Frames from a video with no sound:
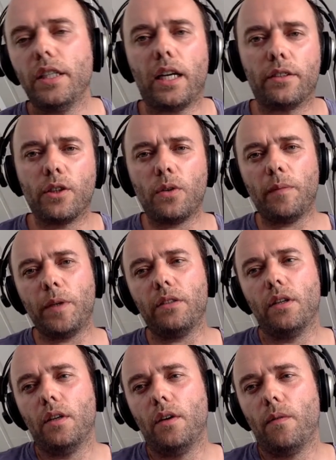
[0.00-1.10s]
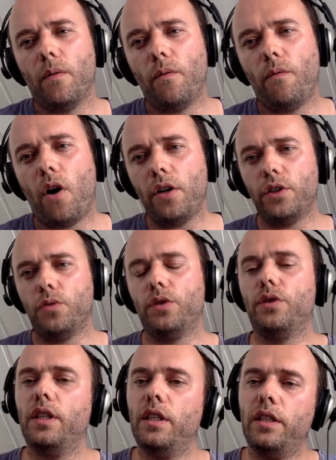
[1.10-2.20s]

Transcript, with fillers: Yeah, so I mean, Varnish was